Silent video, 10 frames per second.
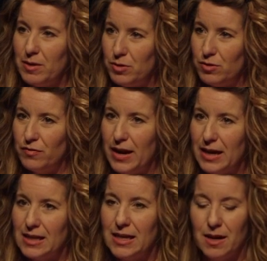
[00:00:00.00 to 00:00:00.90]
to beautify
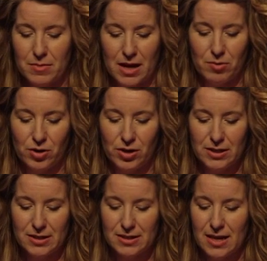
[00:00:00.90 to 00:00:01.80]
and clean up
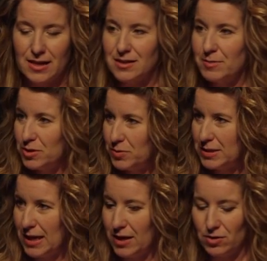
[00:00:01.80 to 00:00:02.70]
neighborhoods, and some is
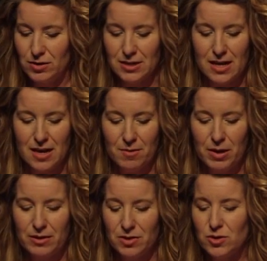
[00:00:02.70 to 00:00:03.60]
recycled,
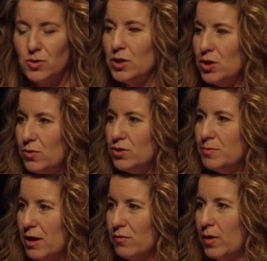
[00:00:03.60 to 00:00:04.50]
but there's also a huge
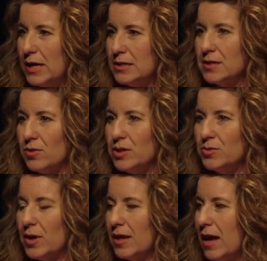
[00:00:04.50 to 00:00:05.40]
amount of waste that's going
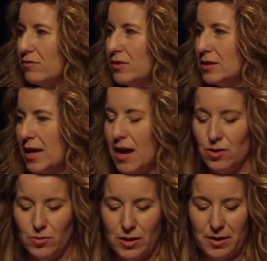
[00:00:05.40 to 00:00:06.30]
to our landfills
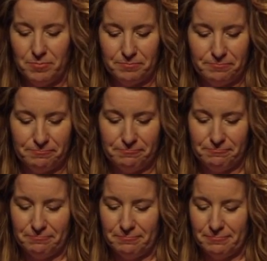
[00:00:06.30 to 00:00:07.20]
annually.
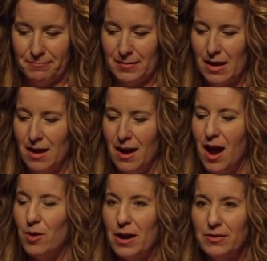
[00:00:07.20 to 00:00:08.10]

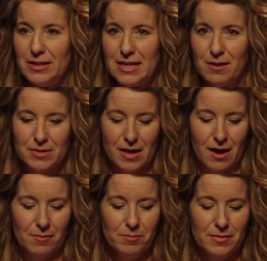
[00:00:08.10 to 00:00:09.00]
Around the same
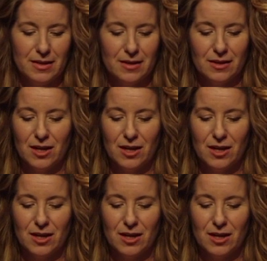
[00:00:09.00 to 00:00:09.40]
time, the